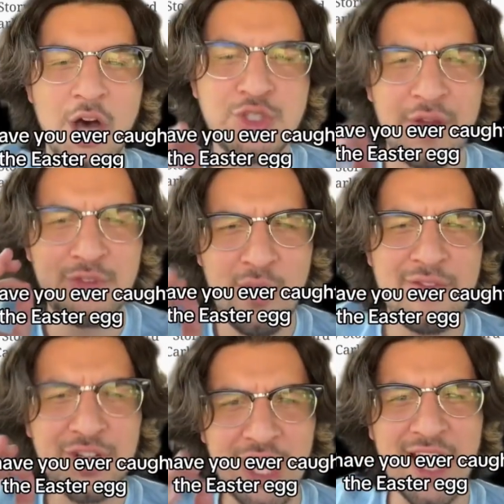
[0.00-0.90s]
have you ever
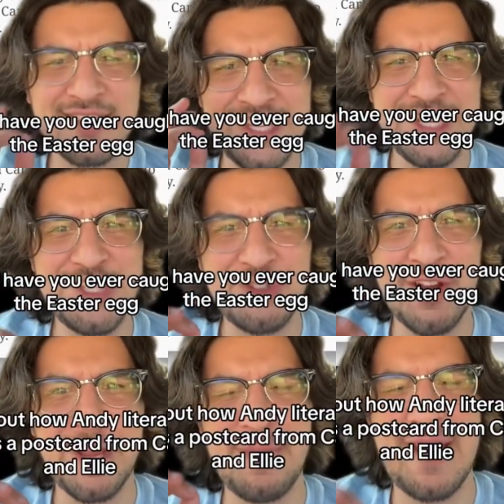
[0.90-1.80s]
caught the Easter egg
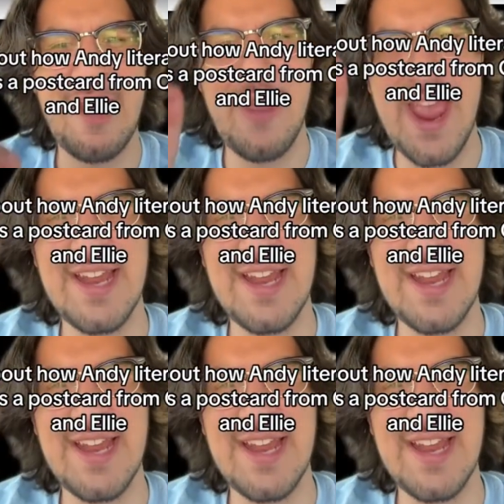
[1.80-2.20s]
about how Andy